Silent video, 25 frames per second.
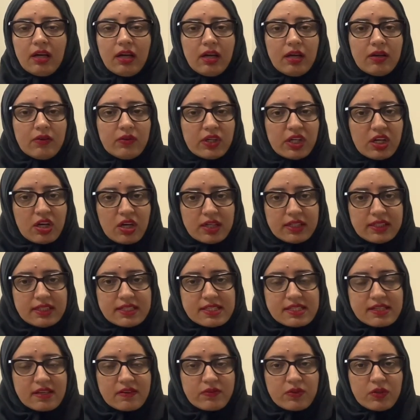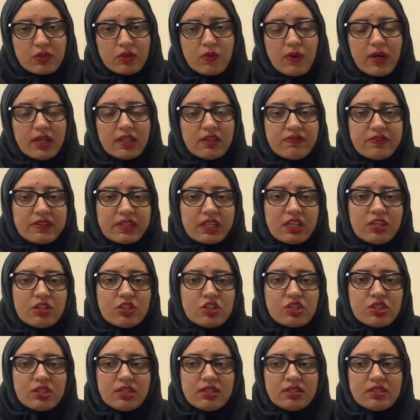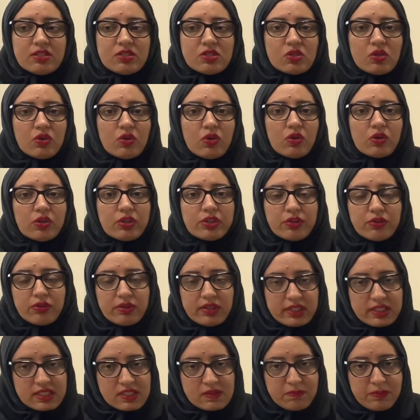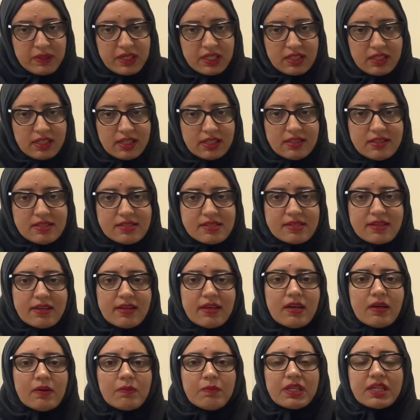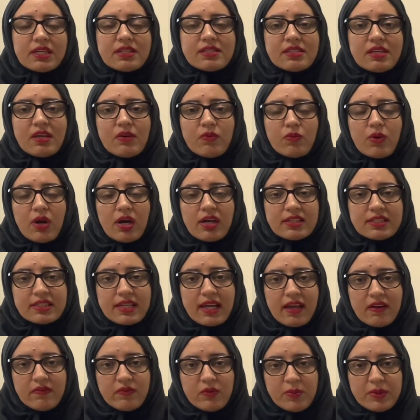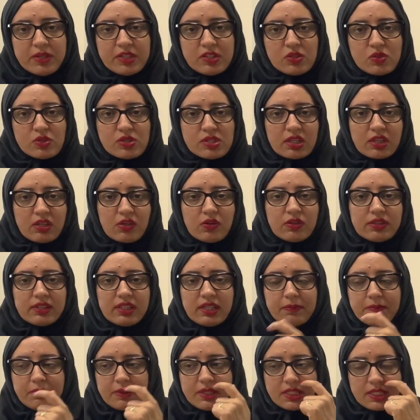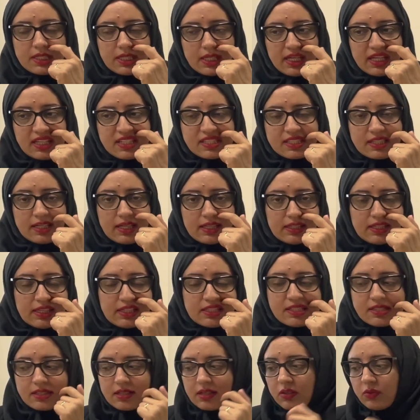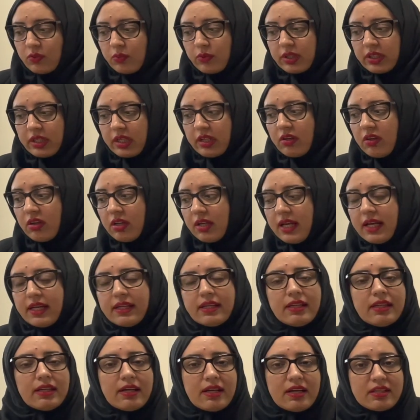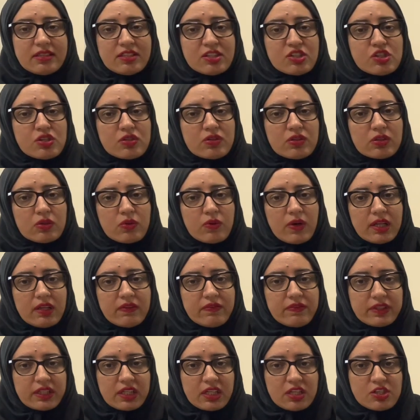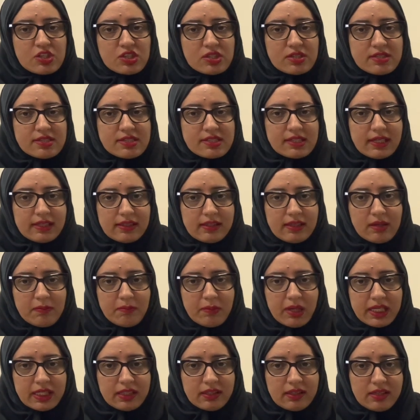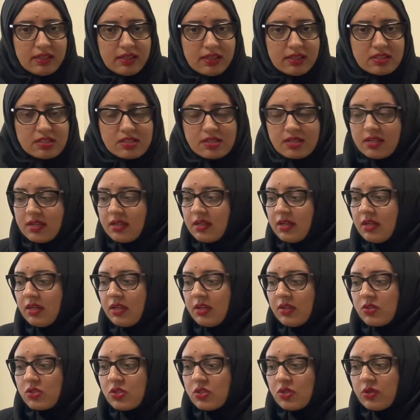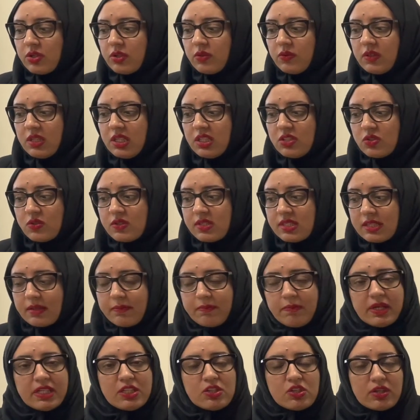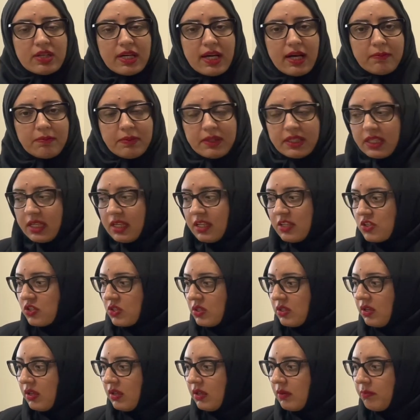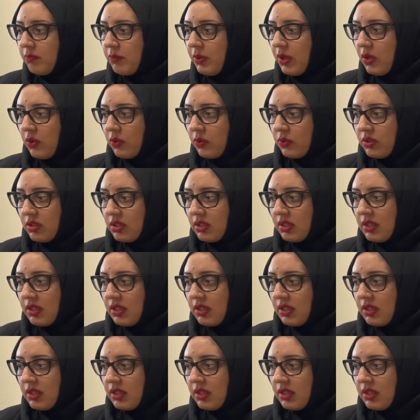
regardless of your qualifications or your experience, because they want everybody to secure their PTS and then start working on any additional qualifications that they might need. So you need to submit your application on both